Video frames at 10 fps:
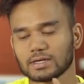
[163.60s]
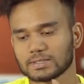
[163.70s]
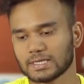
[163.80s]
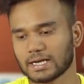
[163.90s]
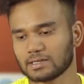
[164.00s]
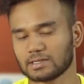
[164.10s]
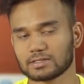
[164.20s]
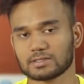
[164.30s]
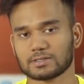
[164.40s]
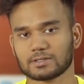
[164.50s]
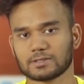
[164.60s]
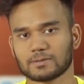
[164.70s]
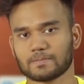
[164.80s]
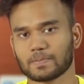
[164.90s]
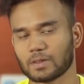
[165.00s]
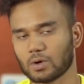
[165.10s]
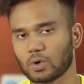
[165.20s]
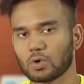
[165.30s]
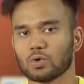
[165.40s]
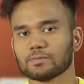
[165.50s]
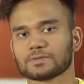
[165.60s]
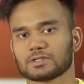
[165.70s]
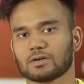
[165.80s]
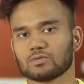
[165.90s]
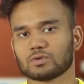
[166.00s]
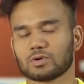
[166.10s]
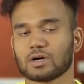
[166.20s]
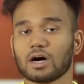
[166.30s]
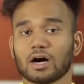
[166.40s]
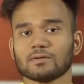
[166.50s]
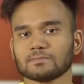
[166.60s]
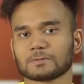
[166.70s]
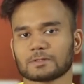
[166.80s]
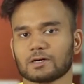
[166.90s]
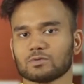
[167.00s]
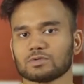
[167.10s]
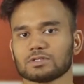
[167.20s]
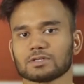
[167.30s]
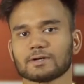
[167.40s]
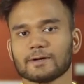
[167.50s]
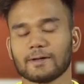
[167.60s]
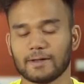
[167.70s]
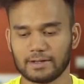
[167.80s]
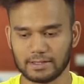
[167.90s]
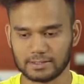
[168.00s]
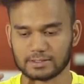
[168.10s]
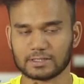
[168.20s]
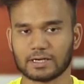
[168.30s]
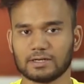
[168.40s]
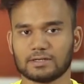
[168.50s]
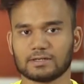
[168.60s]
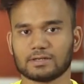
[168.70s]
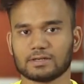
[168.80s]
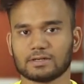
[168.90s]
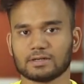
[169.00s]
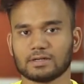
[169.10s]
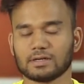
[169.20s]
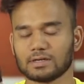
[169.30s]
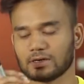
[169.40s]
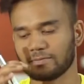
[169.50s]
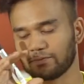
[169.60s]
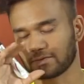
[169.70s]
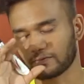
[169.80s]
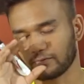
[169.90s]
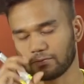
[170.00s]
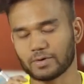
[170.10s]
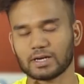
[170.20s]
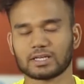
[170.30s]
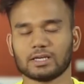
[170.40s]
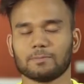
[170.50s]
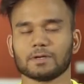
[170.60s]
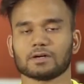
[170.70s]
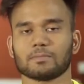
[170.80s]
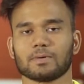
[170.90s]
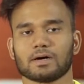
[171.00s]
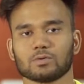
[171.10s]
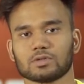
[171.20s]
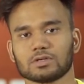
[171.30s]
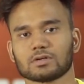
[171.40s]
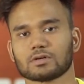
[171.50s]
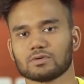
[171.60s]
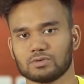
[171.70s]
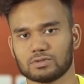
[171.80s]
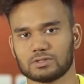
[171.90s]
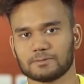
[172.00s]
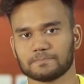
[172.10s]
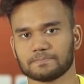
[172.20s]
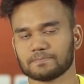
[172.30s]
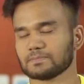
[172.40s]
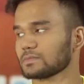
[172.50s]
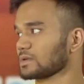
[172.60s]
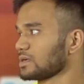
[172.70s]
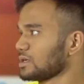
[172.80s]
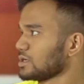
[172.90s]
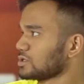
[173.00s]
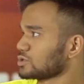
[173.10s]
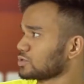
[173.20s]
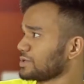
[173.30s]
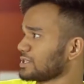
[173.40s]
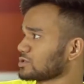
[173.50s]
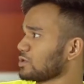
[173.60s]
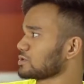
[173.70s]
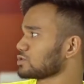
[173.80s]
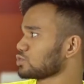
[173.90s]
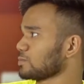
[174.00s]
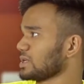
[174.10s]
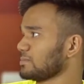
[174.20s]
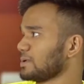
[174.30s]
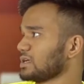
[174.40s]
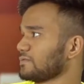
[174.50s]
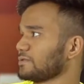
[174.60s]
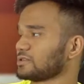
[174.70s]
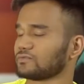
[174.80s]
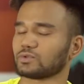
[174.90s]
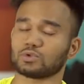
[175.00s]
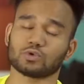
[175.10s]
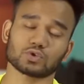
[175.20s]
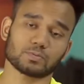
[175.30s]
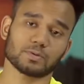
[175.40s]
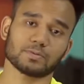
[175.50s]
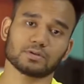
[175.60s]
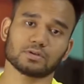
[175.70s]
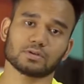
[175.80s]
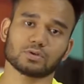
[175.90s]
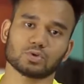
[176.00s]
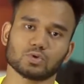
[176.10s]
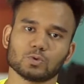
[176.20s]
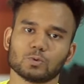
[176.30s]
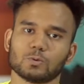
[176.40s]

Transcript: chant this om sound or hum sound inside of while keeping our mouth closed so it has got so many benefits for those people who